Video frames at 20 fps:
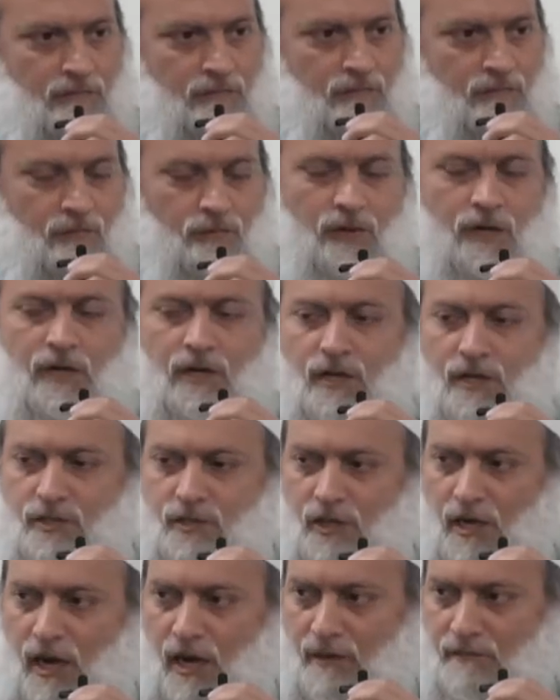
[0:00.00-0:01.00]
Where did he
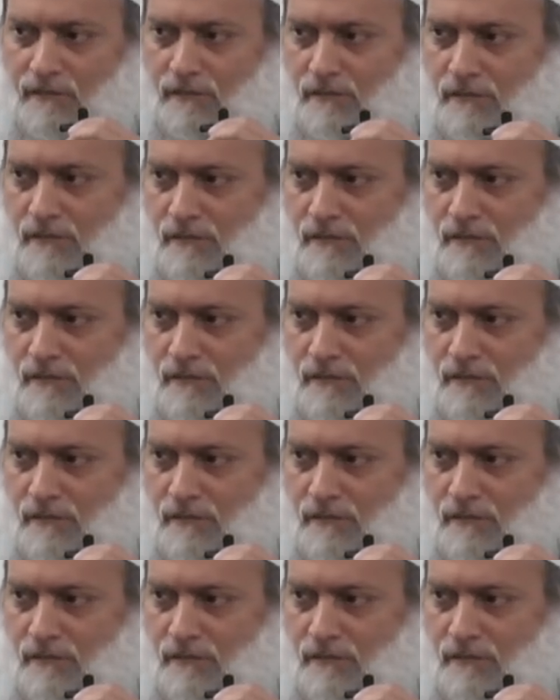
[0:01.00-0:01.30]
stop?